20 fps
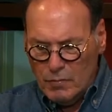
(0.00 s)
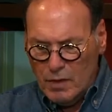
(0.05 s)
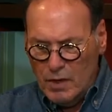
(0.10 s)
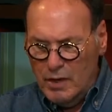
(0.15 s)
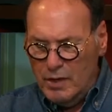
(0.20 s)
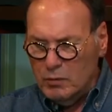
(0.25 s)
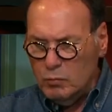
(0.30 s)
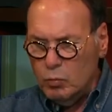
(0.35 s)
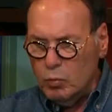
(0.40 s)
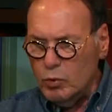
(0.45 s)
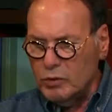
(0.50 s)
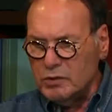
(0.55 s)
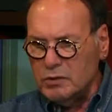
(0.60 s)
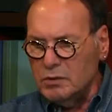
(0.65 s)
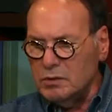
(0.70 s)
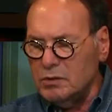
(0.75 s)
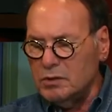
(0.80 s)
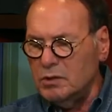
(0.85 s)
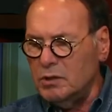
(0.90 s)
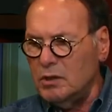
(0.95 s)
it
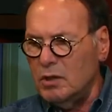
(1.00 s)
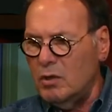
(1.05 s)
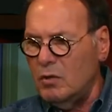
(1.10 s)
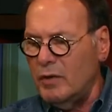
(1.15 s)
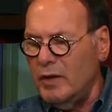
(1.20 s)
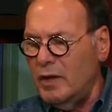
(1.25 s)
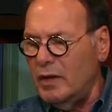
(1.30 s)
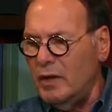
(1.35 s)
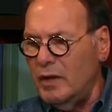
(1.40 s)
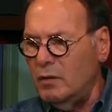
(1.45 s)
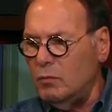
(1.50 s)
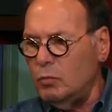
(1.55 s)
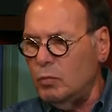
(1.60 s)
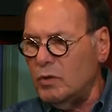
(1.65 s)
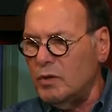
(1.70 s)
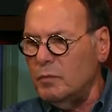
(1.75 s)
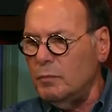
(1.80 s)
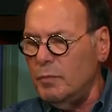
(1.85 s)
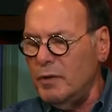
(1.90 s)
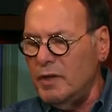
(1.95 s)
wouldn't, it
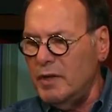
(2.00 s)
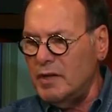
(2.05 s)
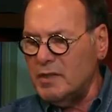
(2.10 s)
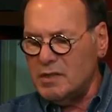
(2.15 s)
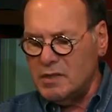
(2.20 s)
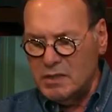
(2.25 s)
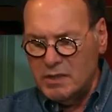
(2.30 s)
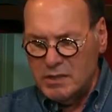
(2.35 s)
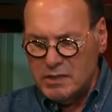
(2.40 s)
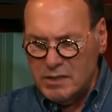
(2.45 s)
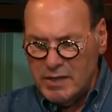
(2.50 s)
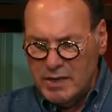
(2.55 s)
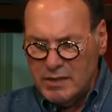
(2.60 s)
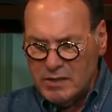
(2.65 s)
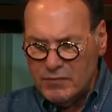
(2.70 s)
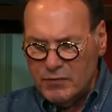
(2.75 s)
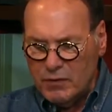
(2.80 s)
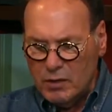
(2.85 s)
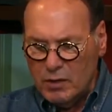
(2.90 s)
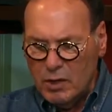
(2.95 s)
wouldn't be as
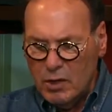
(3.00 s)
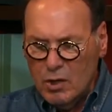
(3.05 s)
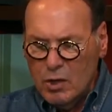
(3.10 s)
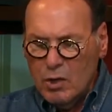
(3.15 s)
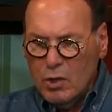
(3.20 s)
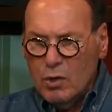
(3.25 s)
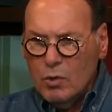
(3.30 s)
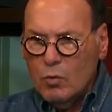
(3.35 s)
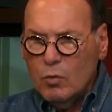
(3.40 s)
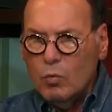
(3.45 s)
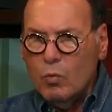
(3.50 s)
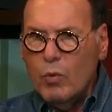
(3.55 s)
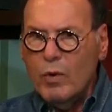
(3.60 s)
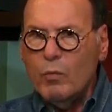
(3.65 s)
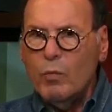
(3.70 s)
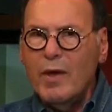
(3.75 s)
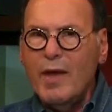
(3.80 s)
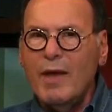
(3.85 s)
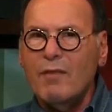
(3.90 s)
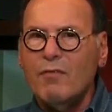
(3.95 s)
successful.
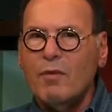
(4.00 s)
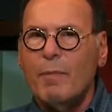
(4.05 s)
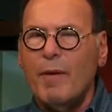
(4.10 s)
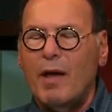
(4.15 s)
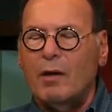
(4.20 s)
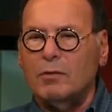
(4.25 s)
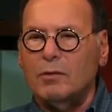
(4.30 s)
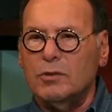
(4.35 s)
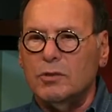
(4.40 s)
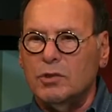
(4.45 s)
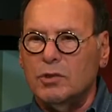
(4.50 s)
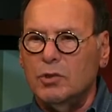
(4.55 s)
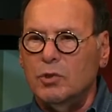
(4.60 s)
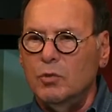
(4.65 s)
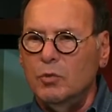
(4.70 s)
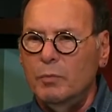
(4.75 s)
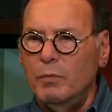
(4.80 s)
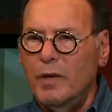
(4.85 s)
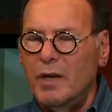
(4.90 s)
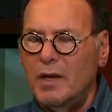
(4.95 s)
We have about
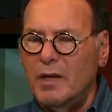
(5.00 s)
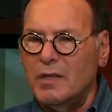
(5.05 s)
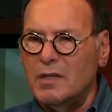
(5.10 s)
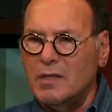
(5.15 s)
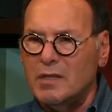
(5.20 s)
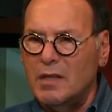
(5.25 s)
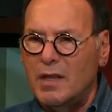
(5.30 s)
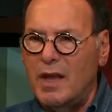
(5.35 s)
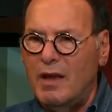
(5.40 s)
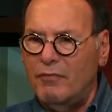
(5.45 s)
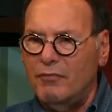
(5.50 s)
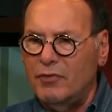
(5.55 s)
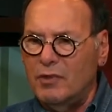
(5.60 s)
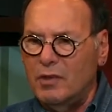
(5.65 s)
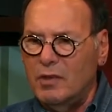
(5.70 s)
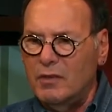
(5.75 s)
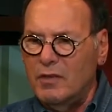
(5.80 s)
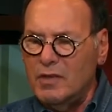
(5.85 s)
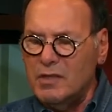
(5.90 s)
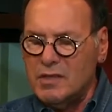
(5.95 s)
2 minutes left
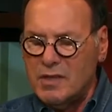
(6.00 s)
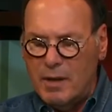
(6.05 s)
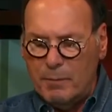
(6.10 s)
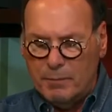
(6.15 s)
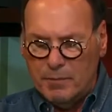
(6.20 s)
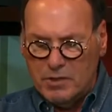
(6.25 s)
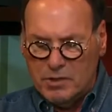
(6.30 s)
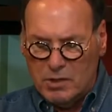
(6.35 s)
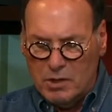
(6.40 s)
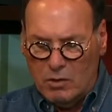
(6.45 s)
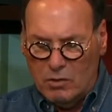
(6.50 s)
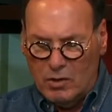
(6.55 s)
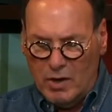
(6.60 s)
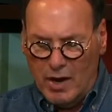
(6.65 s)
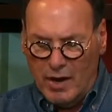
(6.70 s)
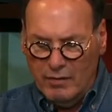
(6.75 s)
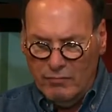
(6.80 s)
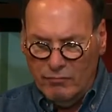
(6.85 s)
to this episode. I